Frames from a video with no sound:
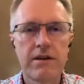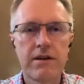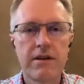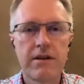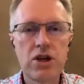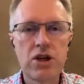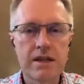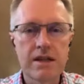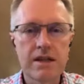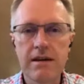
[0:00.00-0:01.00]

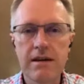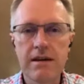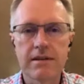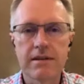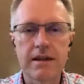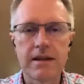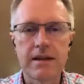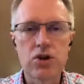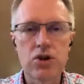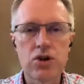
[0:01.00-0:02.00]
GRC and
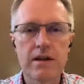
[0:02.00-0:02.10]
the